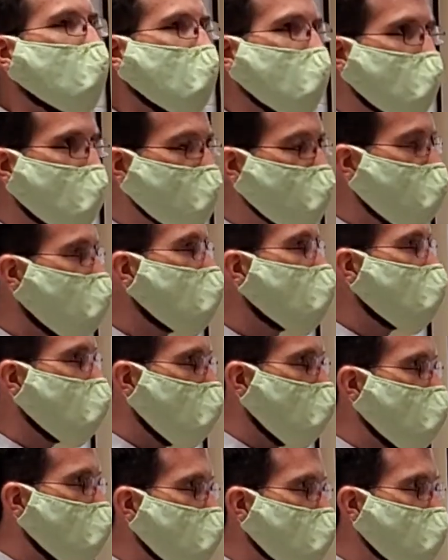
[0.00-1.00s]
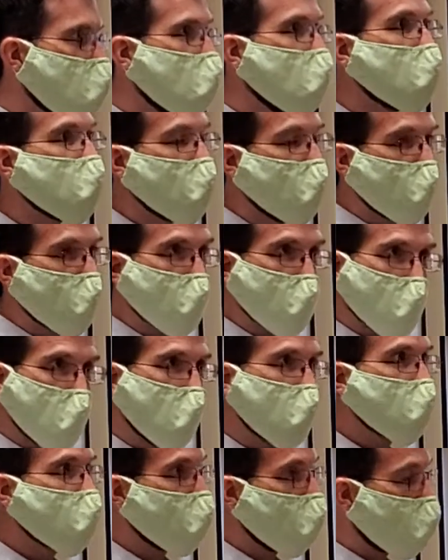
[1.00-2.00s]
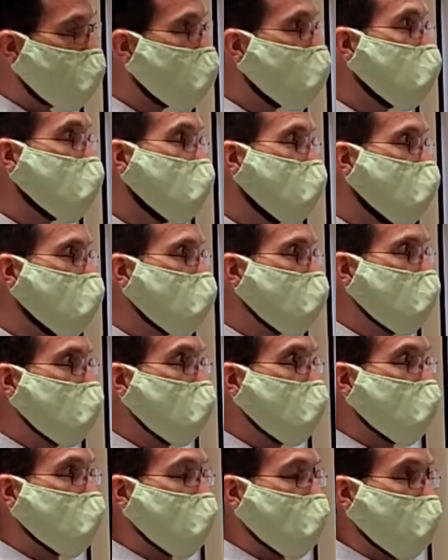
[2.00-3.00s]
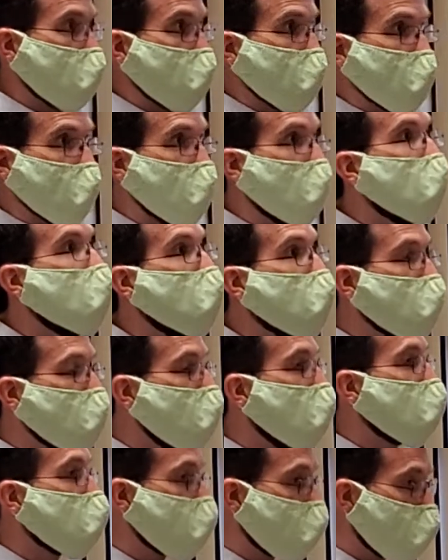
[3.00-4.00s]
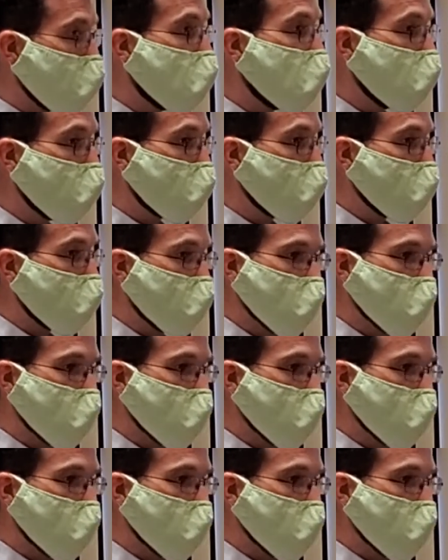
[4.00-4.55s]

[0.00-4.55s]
and it's easy for us to kind of get all mixed up.